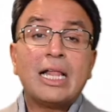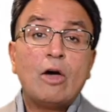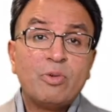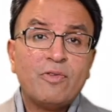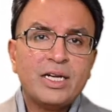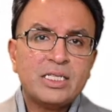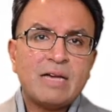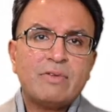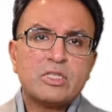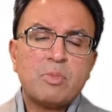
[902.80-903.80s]
providers have
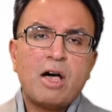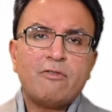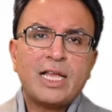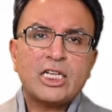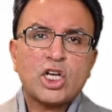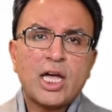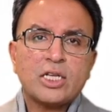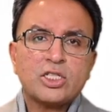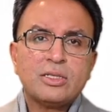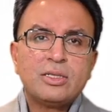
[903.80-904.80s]
a Smart Flash
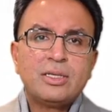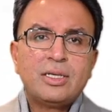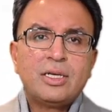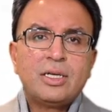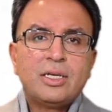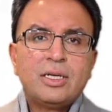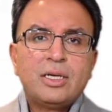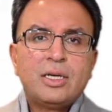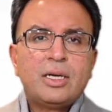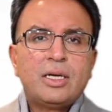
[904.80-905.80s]
Cache.
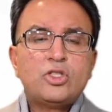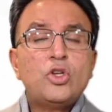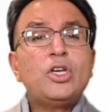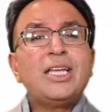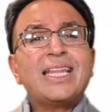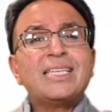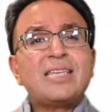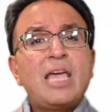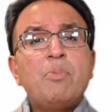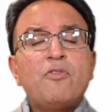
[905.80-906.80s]
So you can get the
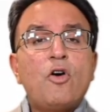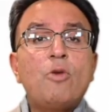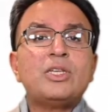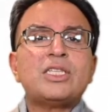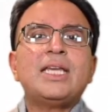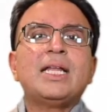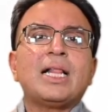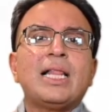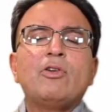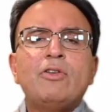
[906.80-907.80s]
same performance in a
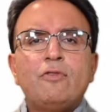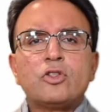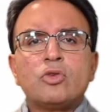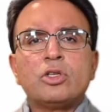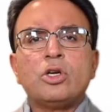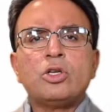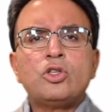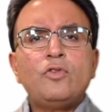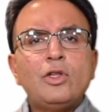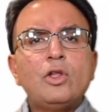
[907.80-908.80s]
cloud infrastructure. So
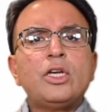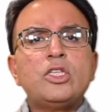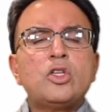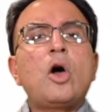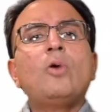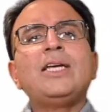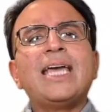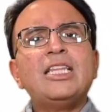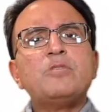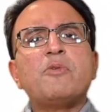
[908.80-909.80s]
if you're looking to not only get
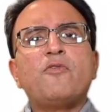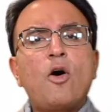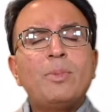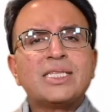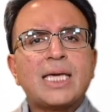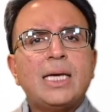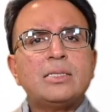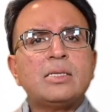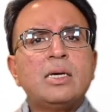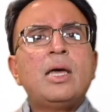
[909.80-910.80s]
these performance
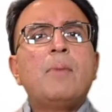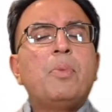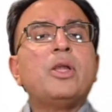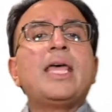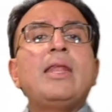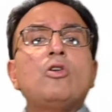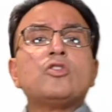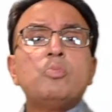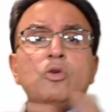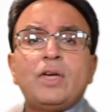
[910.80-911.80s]
gains, but then also
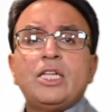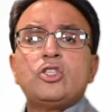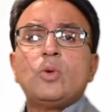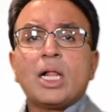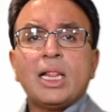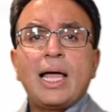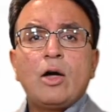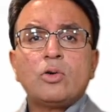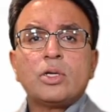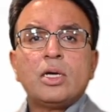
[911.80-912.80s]
move it into a
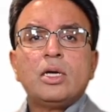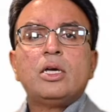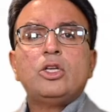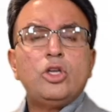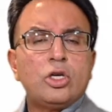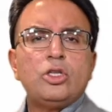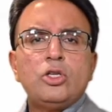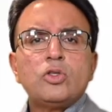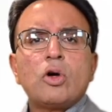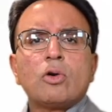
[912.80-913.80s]
cloud, you can
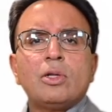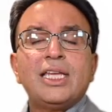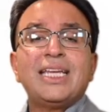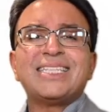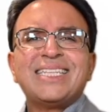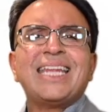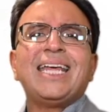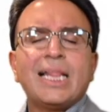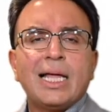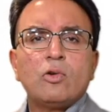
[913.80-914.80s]
use Oracle Linux in any
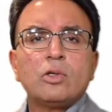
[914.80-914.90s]
cloud.